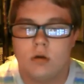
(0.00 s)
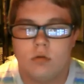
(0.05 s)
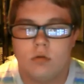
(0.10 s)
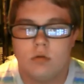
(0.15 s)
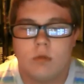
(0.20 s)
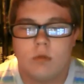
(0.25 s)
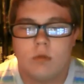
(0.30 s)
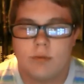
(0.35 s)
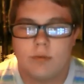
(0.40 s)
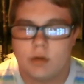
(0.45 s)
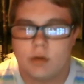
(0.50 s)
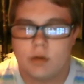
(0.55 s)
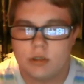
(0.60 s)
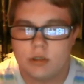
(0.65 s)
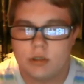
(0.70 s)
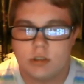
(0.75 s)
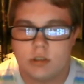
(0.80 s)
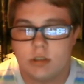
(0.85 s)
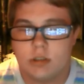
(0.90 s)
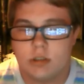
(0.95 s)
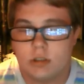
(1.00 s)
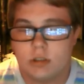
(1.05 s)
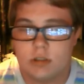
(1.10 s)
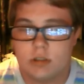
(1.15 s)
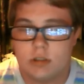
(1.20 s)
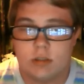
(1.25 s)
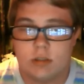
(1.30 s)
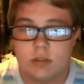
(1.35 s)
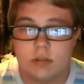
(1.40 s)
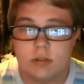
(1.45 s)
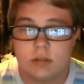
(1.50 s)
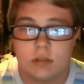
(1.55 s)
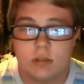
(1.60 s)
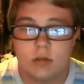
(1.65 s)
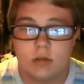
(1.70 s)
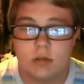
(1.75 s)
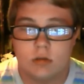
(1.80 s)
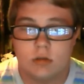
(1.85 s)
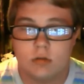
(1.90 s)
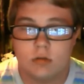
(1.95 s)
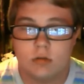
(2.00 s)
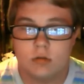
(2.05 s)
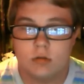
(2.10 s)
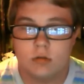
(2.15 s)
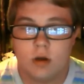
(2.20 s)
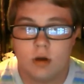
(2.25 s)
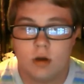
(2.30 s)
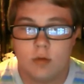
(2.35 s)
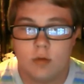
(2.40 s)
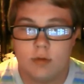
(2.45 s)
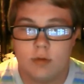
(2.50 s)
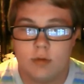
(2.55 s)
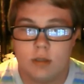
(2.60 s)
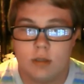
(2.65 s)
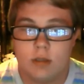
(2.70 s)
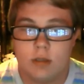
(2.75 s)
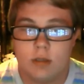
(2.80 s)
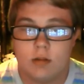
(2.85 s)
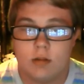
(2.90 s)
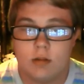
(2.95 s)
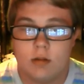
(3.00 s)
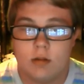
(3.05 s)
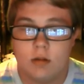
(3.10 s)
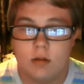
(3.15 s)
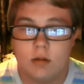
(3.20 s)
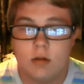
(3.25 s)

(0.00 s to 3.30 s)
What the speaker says: represent us just as openly as